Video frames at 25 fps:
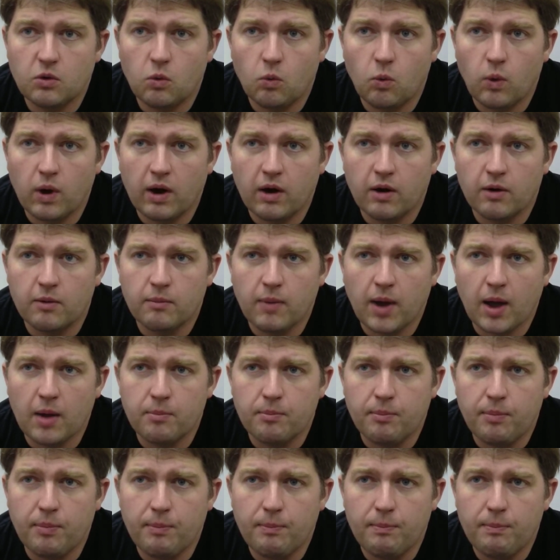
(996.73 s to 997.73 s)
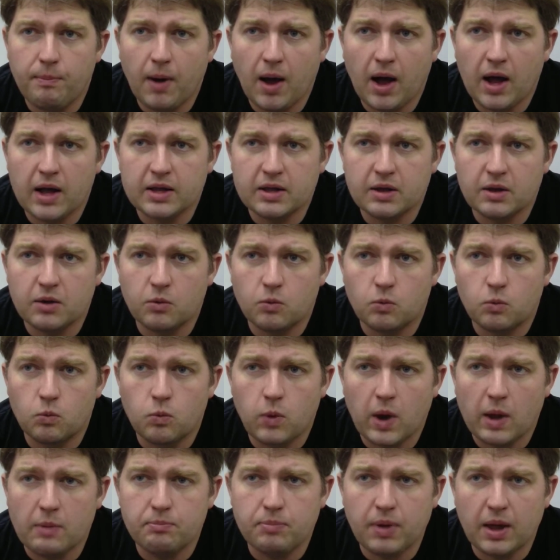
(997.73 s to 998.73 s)
where my
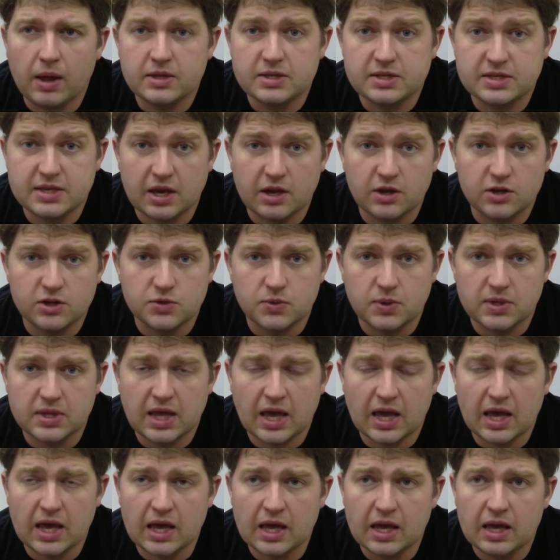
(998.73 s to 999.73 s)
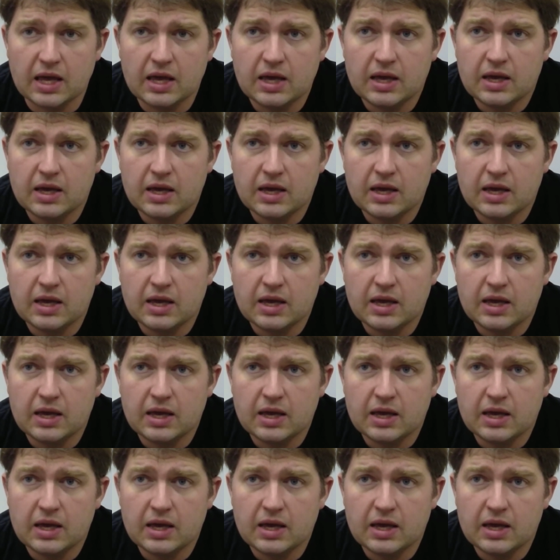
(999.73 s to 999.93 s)
red blood cells, when they